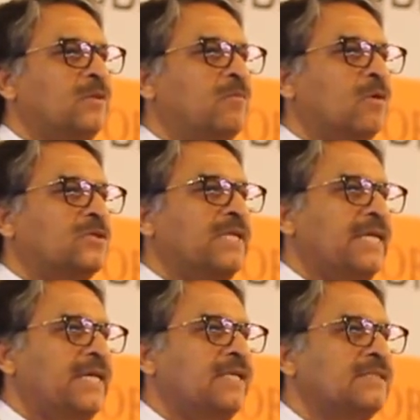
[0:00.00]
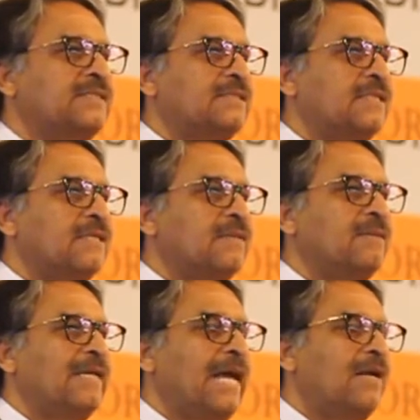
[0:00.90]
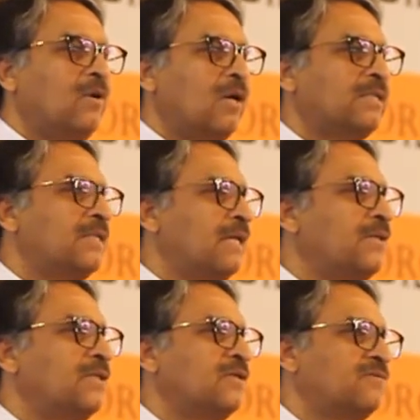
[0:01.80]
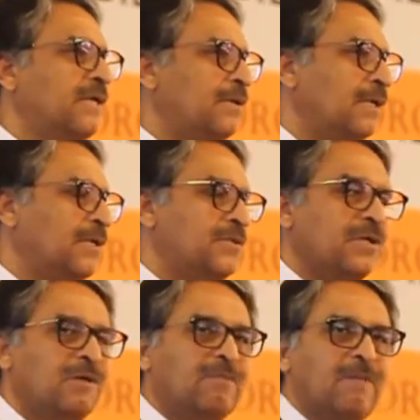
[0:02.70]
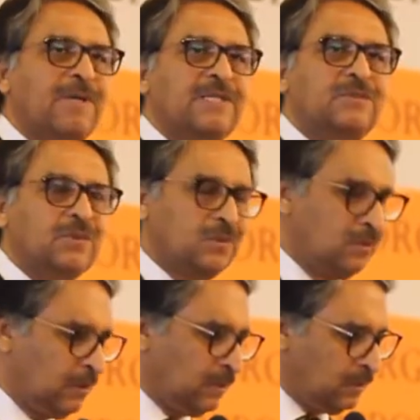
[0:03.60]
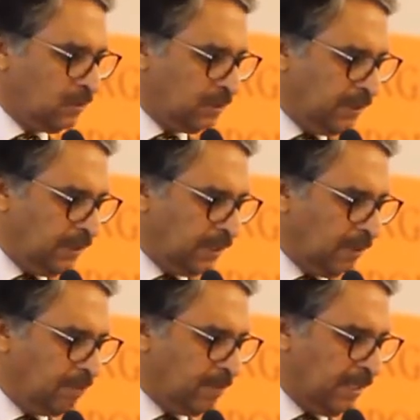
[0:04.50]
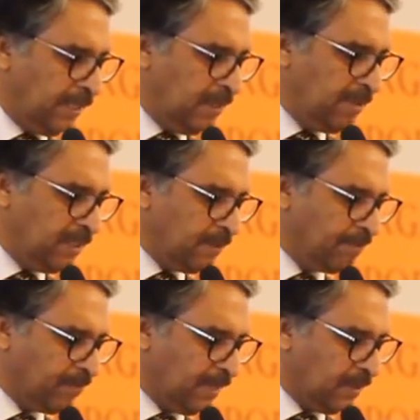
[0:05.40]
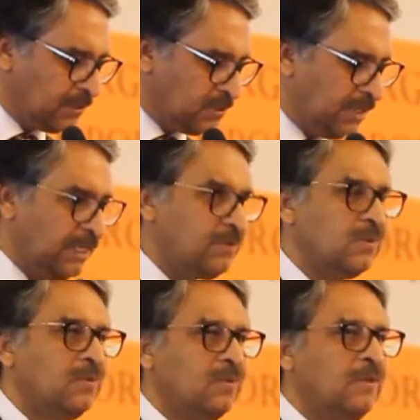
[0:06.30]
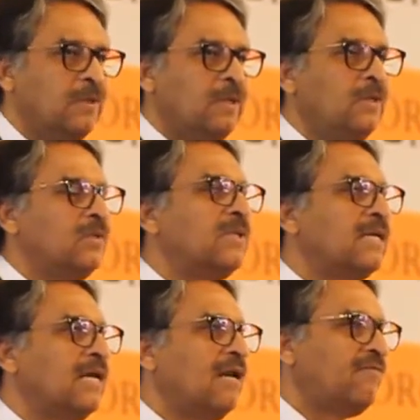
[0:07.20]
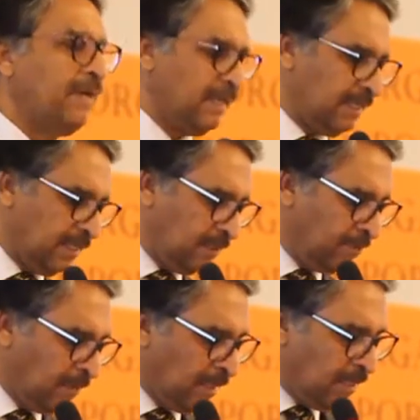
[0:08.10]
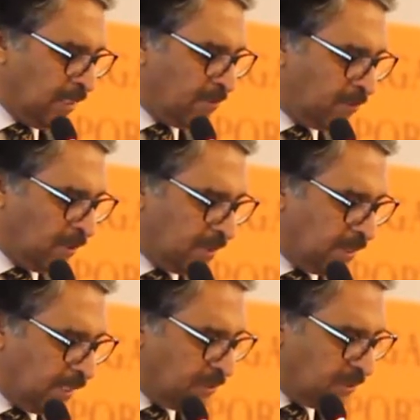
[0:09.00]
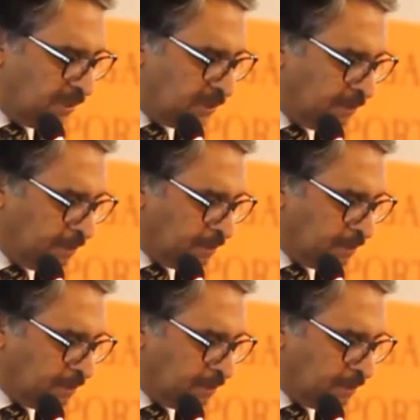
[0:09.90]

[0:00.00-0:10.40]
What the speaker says: mostly landlocked countries of Central Asian republics, to the Arabian Sea, to to the Gulf and other important countries.